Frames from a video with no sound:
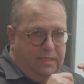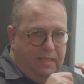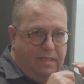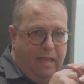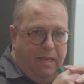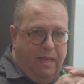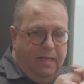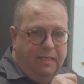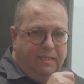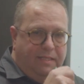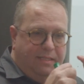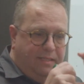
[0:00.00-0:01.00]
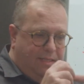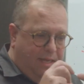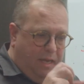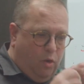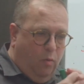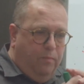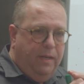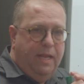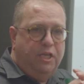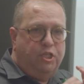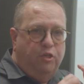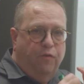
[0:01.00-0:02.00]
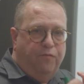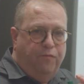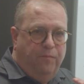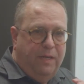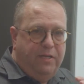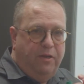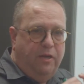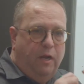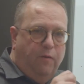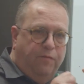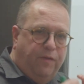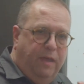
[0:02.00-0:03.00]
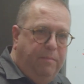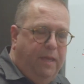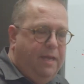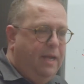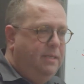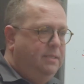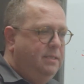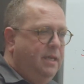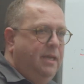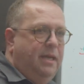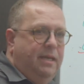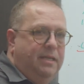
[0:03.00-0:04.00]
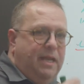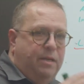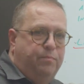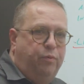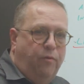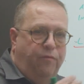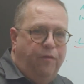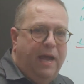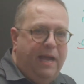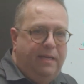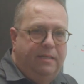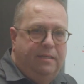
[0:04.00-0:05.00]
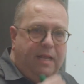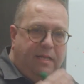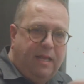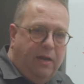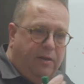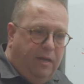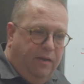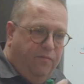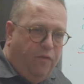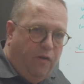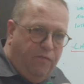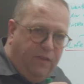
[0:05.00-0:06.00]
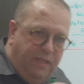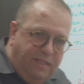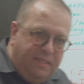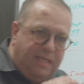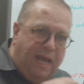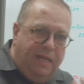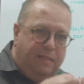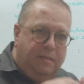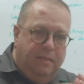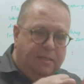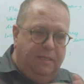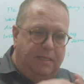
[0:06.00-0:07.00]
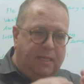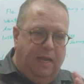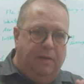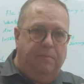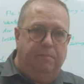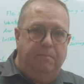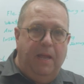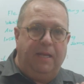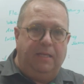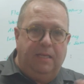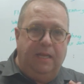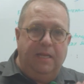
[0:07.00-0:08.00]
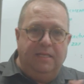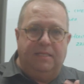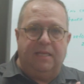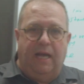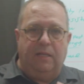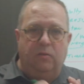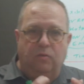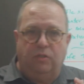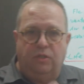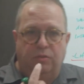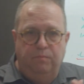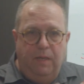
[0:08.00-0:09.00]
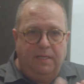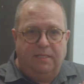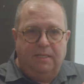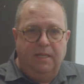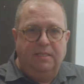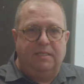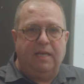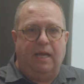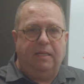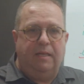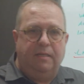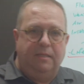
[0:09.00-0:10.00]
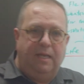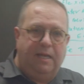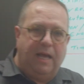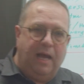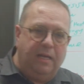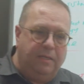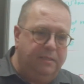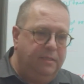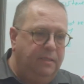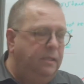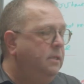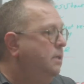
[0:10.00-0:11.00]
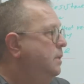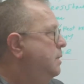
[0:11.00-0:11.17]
It's a combination of material, of chemicals that are involved inside, that are made inside those, mixed inside the color,